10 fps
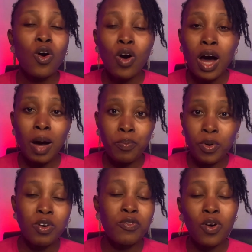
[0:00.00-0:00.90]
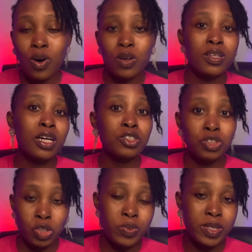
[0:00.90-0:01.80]
above other
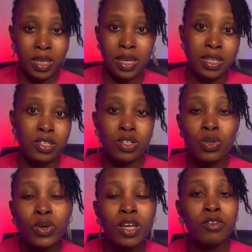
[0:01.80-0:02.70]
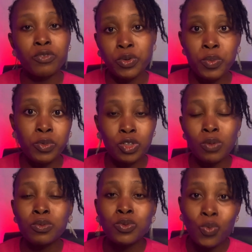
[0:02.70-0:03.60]
job seekers looking for a remote job.
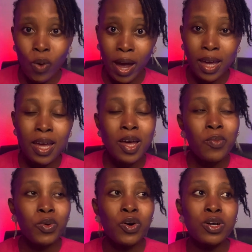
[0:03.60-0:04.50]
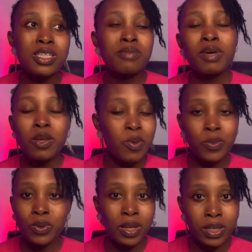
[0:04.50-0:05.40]
Why? Because many people don't
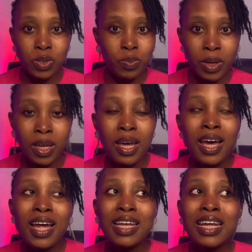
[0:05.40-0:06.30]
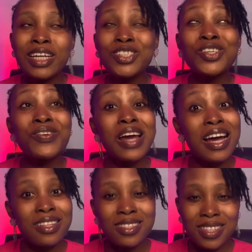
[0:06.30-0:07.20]
like to pay.
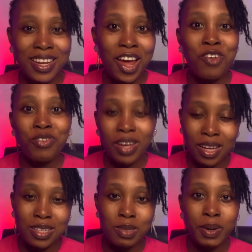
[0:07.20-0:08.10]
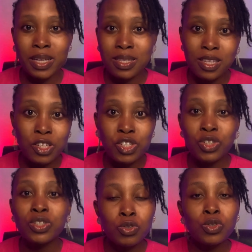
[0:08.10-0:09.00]
Nigerians and Africans, by extension,
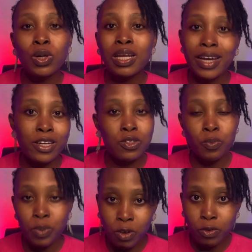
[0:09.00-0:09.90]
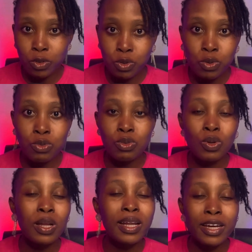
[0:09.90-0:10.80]
do not like to pay for tools, do not
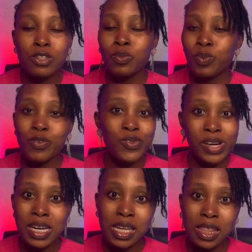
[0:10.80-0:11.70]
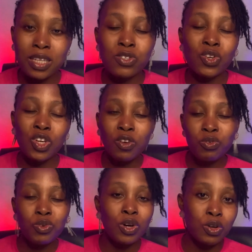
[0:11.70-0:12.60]
like to pay for anything. So if you
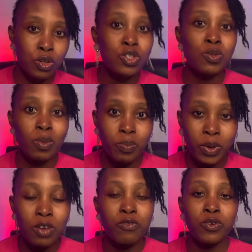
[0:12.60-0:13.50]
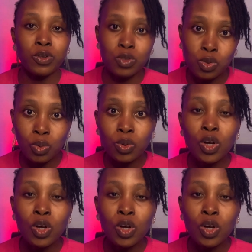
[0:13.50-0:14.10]
are going to be paying for a tool,